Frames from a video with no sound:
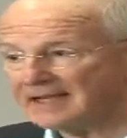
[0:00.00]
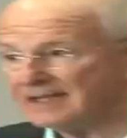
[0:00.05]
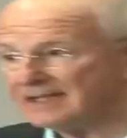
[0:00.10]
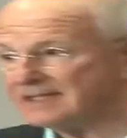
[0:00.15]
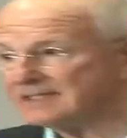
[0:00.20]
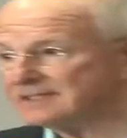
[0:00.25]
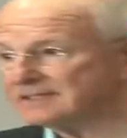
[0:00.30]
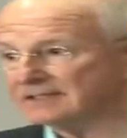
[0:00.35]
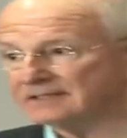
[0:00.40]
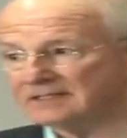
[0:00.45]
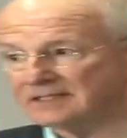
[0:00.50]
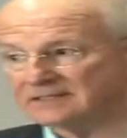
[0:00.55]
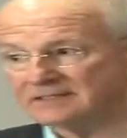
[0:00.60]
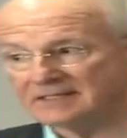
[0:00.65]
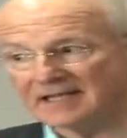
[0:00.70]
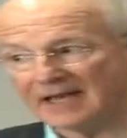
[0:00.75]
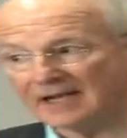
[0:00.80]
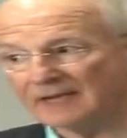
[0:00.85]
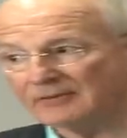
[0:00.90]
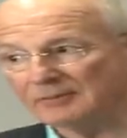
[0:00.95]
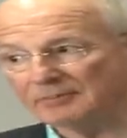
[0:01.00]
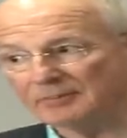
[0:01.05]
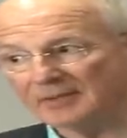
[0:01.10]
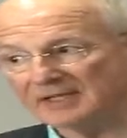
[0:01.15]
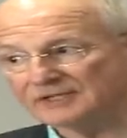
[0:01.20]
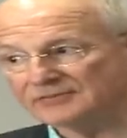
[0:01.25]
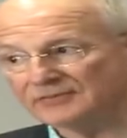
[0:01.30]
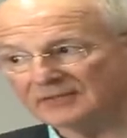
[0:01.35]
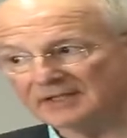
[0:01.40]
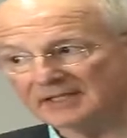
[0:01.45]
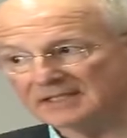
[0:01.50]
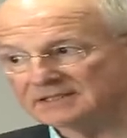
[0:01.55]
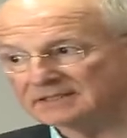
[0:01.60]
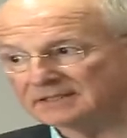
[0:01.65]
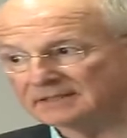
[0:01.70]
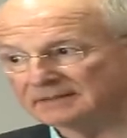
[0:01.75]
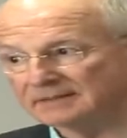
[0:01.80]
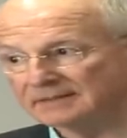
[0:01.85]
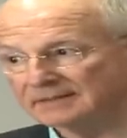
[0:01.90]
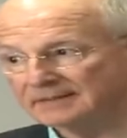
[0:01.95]
a Nissen. This is not a replace for a
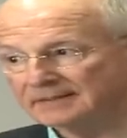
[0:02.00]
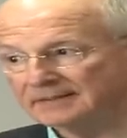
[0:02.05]
Nissen.